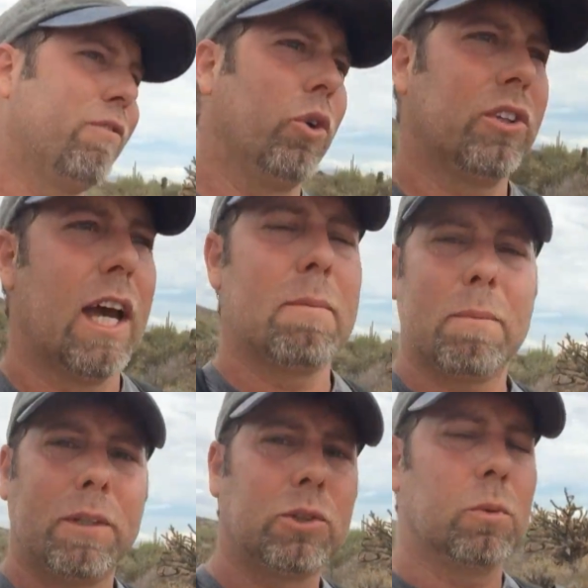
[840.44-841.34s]
4th time
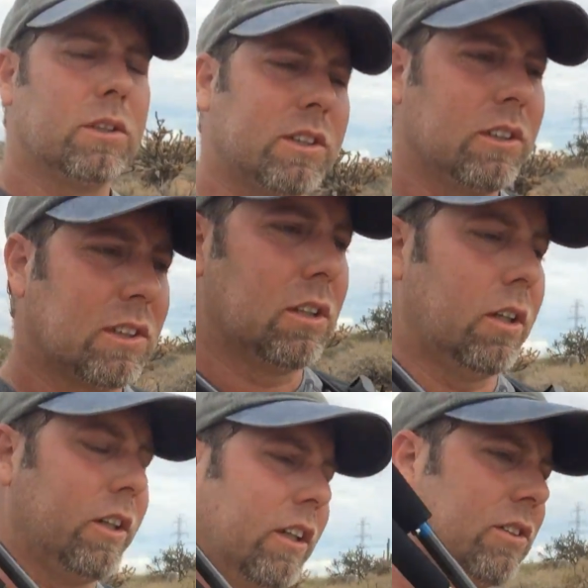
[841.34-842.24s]
up this one since
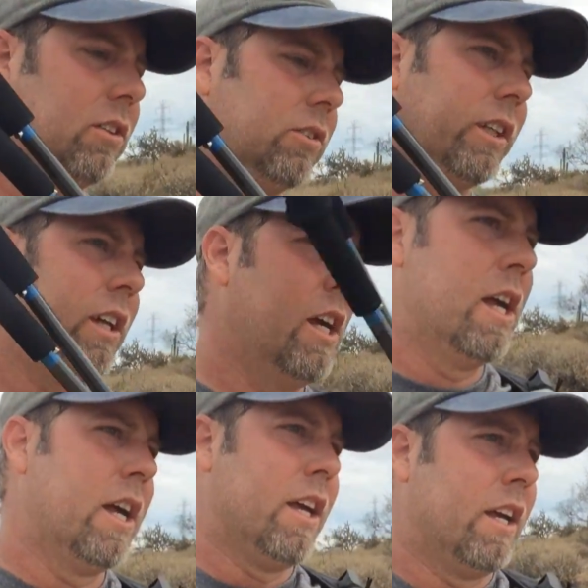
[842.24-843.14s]
hernia surgery,
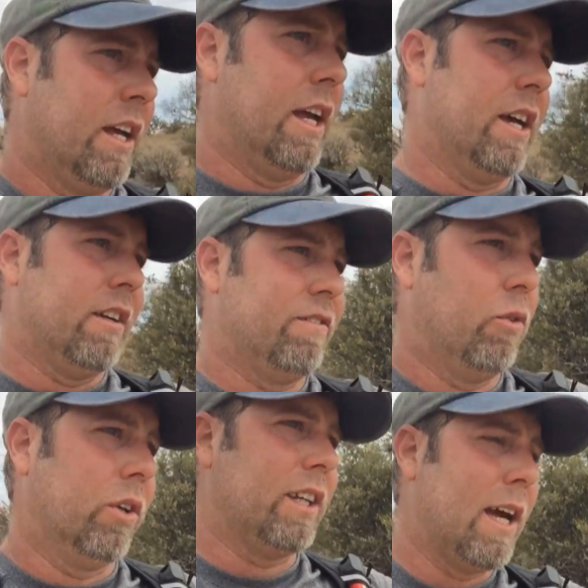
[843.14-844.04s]
and
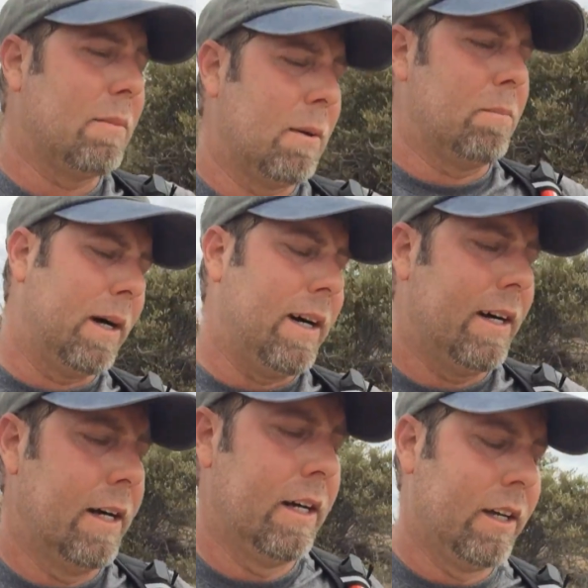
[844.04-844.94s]
4th time up
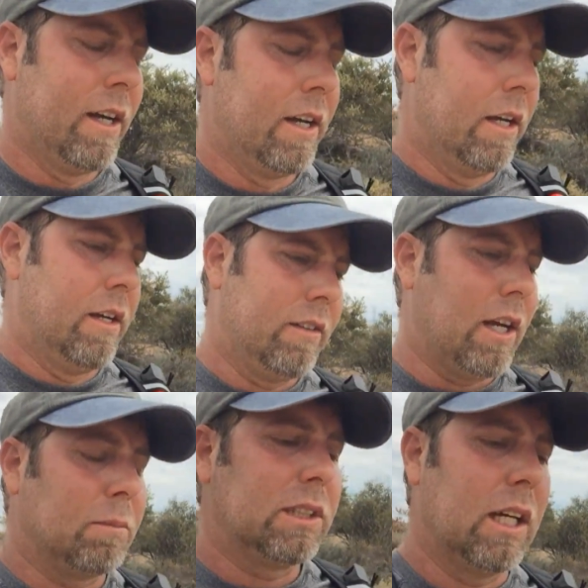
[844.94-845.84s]

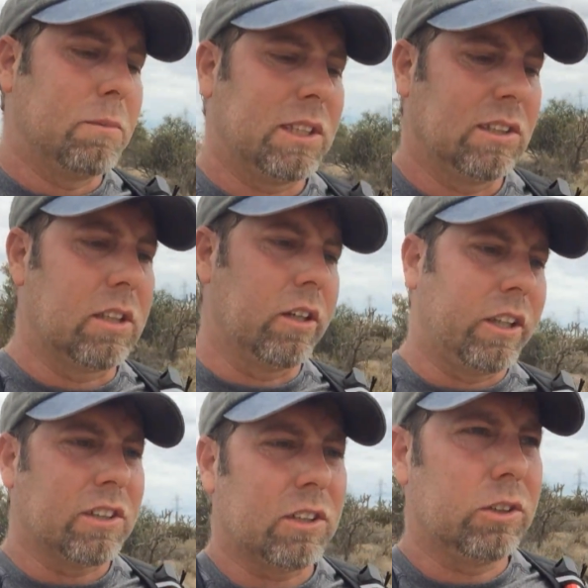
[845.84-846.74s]
Tom's Thumb since
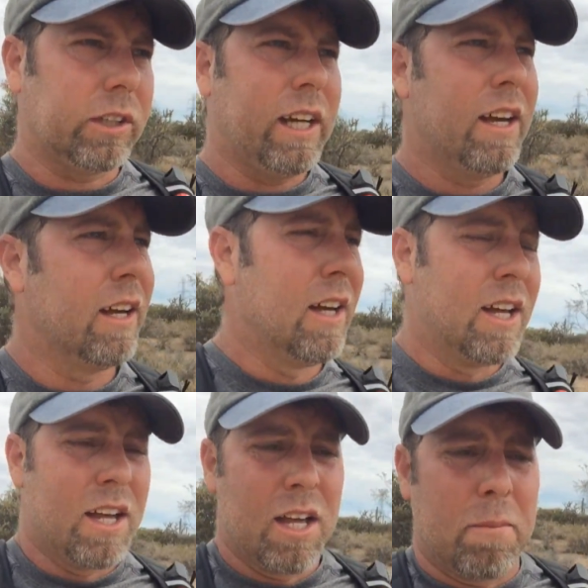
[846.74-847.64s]
hernia surgery.
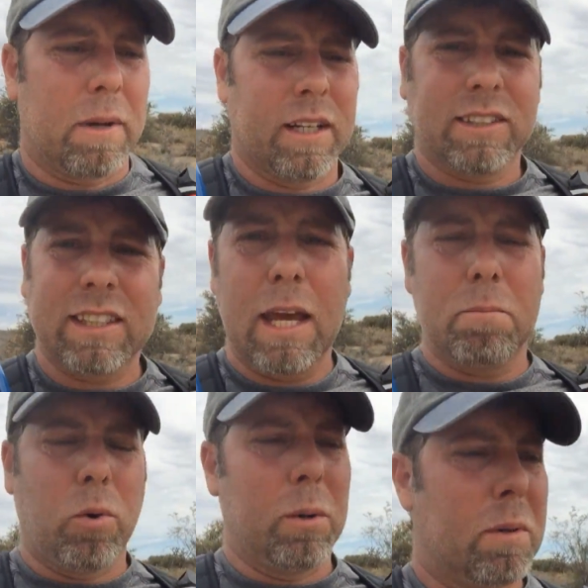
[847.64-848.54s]
Been on the
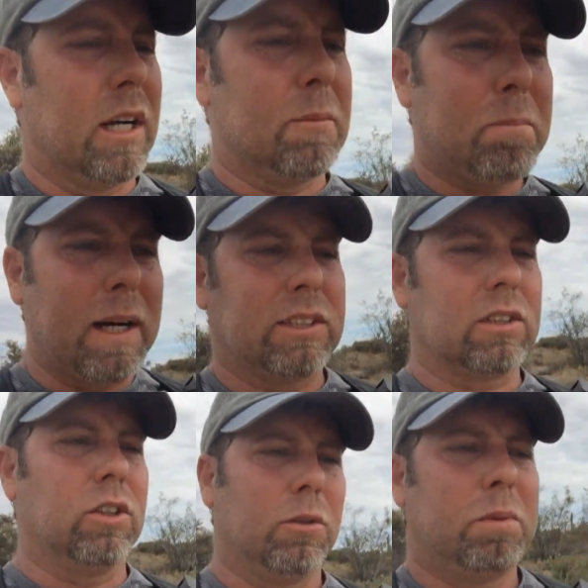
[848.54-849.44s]
skateboard, been on the
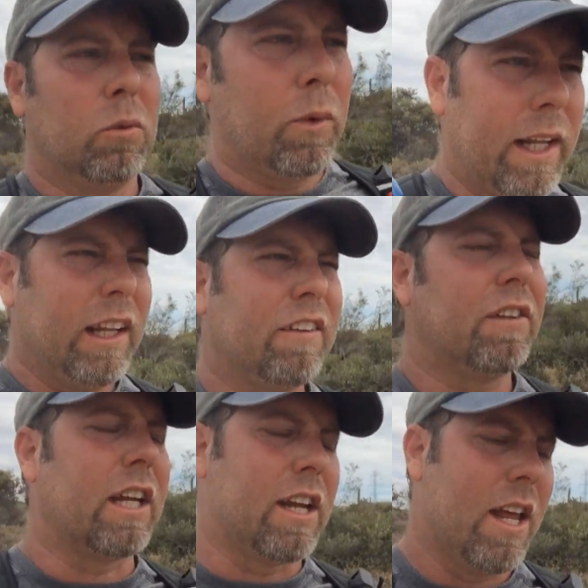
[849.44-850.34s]
bicycle, been
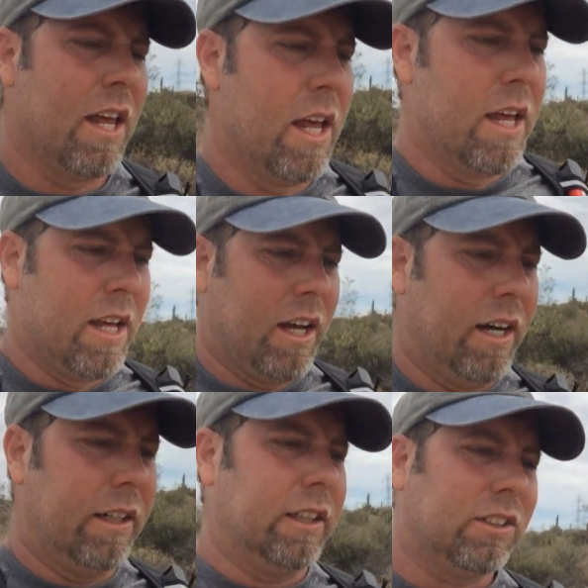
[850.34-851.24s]
weightlifting
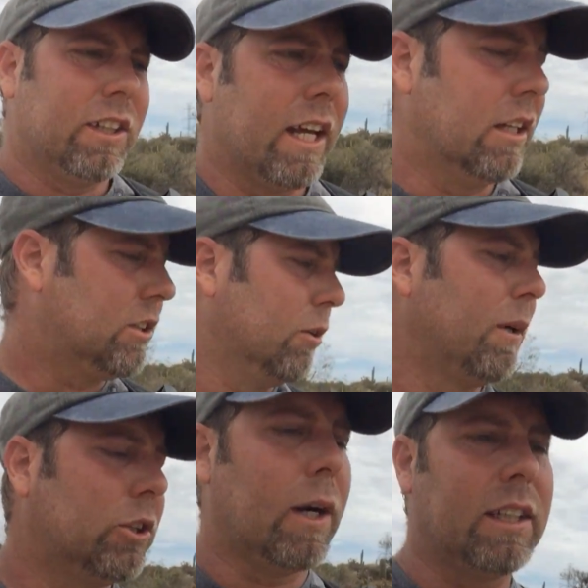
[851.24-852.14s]
yesterday. So
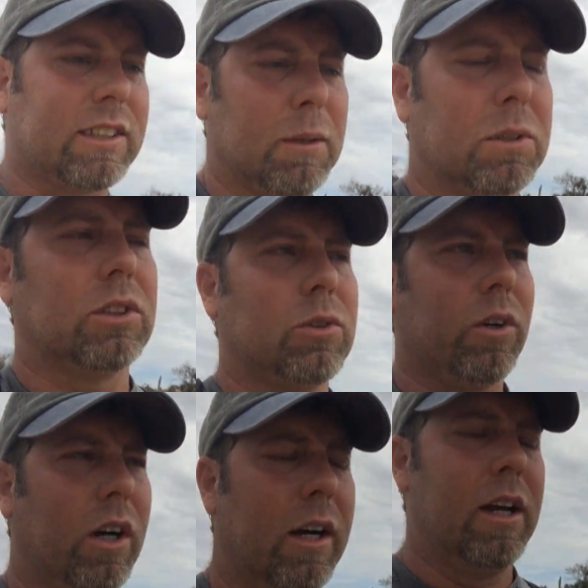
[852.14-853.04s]
my triceps are
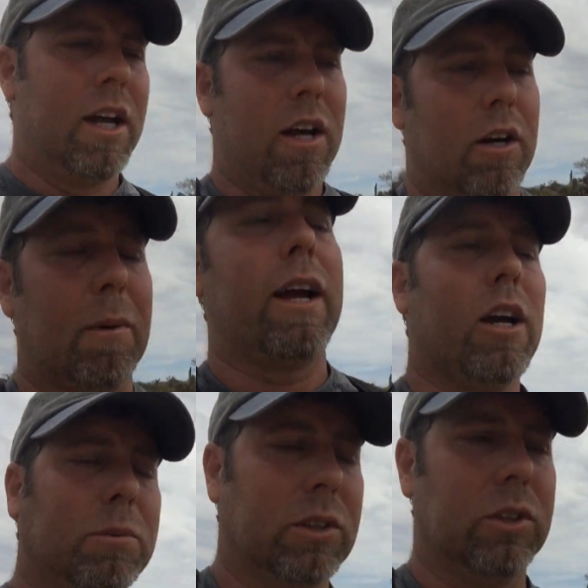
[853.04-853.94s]
sore, or my
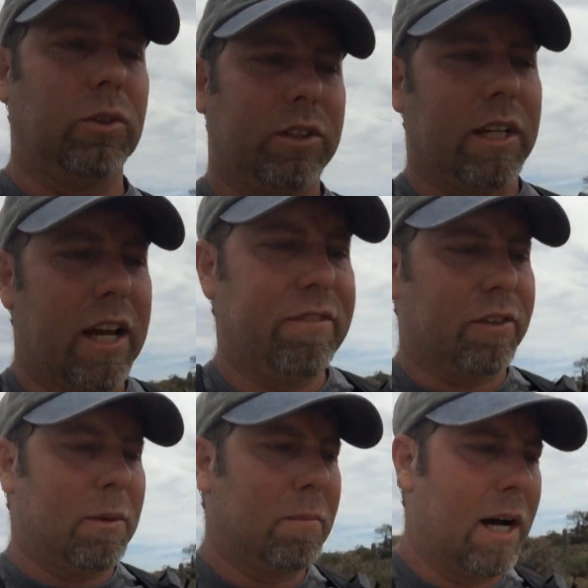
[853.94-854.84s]
arms are sore today
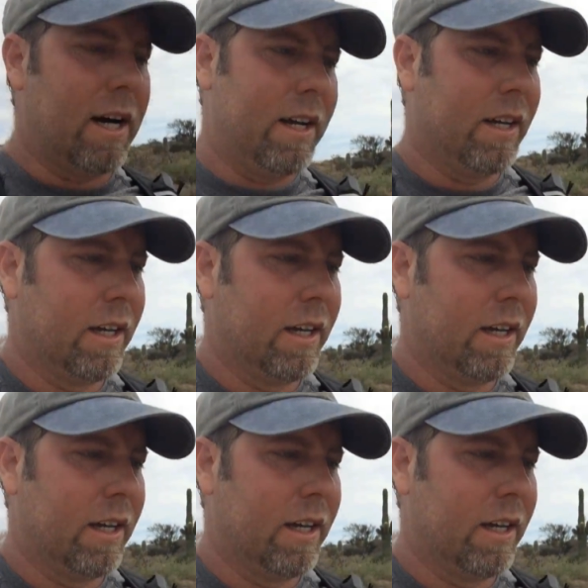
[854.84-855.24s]
from